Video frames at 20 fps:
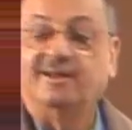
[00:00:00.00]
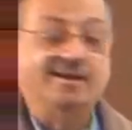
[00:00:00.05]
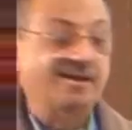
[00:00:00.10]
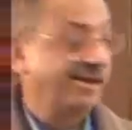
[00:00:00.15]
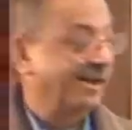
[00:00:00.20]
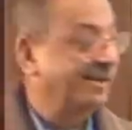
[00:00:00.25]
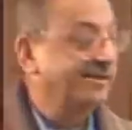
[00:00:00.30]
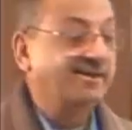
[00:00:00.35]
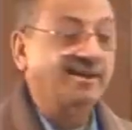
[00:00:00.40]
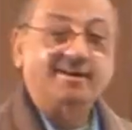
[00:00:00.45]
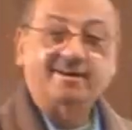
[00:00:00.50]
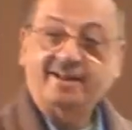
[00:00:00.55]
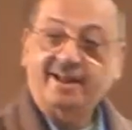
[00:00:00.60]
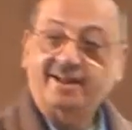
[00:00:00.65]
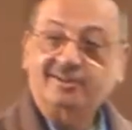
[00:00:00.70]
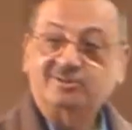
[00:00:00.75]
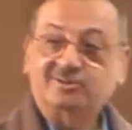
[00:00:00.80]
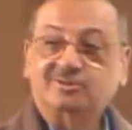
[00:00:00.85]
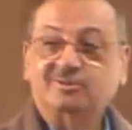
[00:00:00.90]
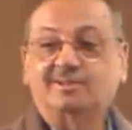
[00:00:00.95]
in the
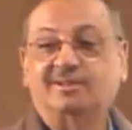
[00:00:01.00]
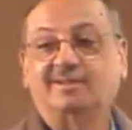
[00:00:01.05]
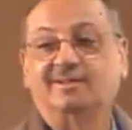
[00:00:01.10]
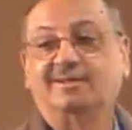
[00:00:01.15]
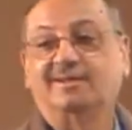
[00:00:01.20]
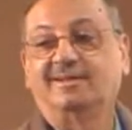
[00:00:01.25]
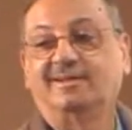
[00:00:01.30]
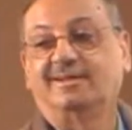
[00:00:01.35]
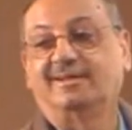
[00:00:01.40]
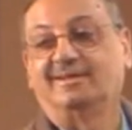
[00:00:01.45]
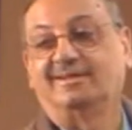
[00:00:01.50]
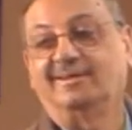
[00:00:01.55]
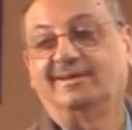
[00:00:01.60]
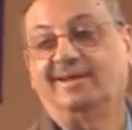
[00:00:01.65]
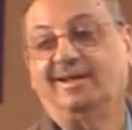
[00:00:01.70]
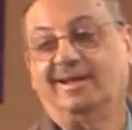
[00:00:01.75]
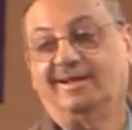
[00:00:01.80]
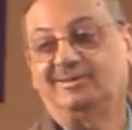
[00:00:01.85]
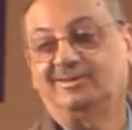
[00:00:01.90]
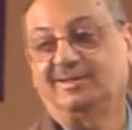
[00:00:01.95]
next
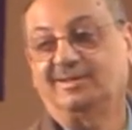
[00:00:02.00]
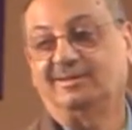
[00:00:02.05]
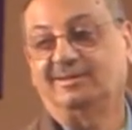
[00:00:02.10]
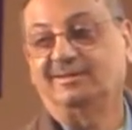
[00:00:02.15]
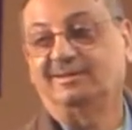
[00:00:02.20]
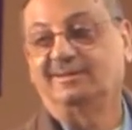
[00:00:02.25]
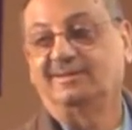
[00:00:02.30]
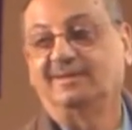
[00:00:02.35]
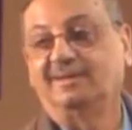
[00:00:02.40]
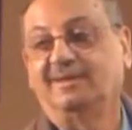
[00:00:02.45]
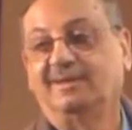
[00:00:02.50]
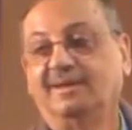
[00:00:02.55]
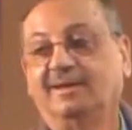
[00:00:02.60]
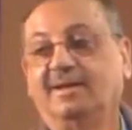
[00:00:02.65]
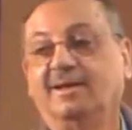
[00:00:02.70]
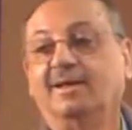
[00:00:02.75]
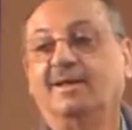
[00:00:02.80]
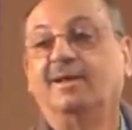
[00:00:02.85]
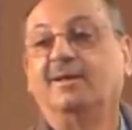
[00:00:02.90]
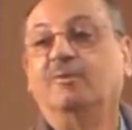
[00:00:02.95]
lesson
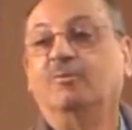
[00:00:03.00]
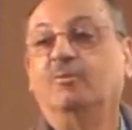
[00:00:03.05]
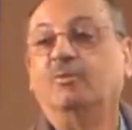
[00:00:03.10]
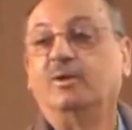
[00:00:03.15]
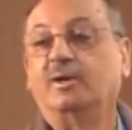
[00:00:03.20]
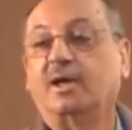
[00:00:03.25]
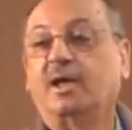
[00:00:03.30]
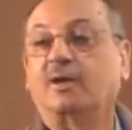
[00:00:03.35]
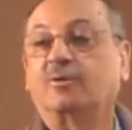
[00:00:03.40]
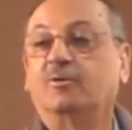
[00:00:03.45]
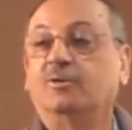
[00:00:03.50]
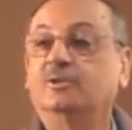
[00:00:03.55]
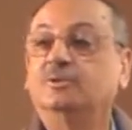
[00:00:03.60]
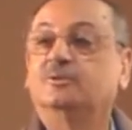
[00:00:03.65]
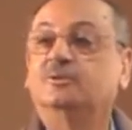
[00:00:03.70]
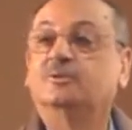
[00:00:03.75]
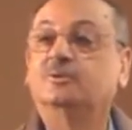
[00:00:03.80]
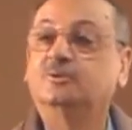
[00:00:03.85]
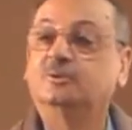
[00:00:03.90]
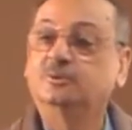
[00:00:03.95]
we are going to
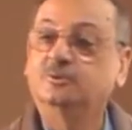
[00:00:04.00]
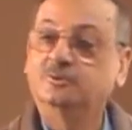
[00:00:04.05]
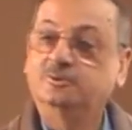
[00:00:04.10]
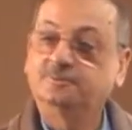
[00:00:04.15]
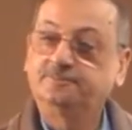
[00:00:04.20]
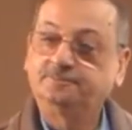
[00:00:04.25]
do